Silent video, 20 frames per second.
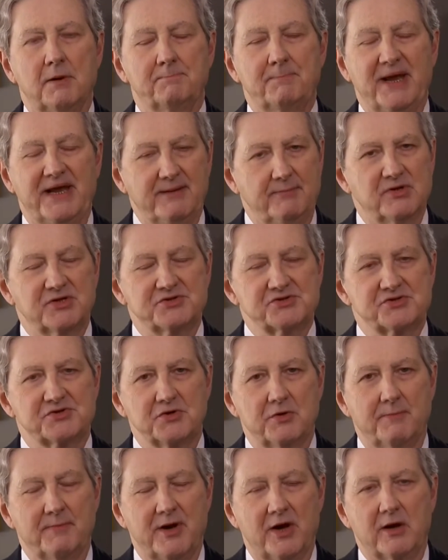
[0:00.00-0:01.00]
payments
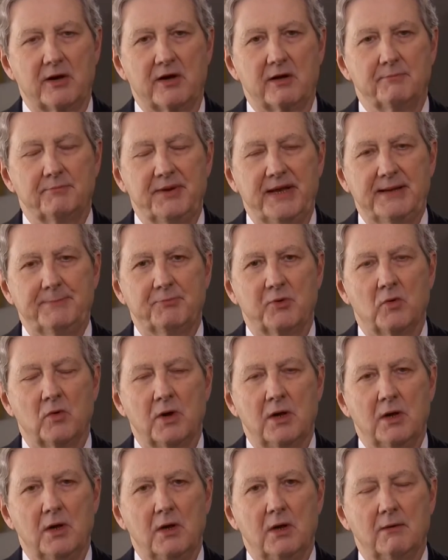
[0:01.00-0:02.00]
to American people.
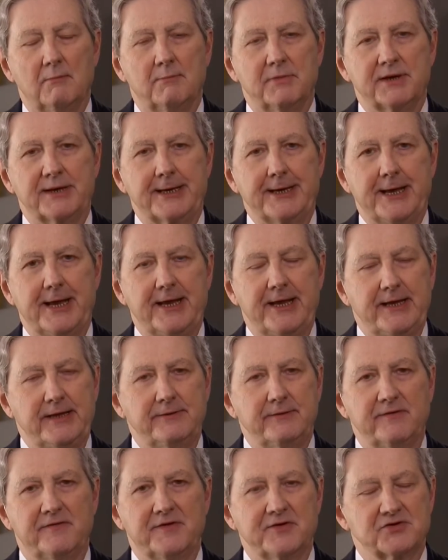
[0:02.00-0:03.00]
But
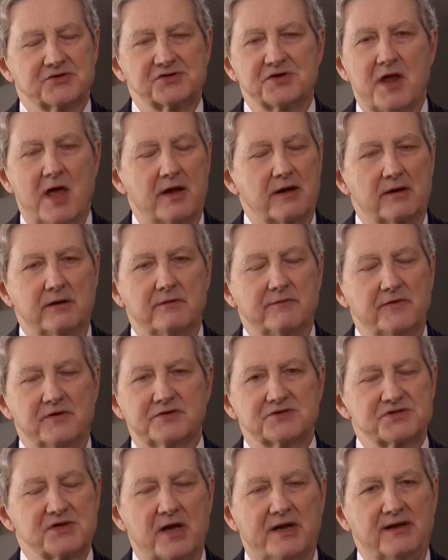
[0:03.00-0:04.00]
again, there's
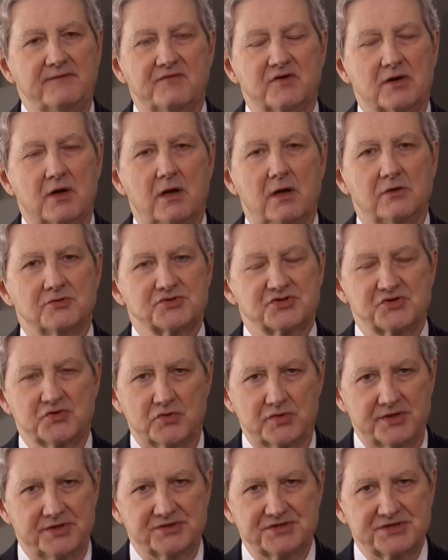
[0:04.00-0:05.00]
not even close
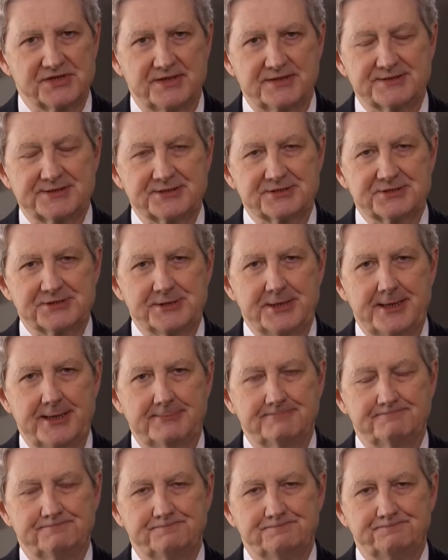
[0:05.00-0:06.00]
to a consensus yet.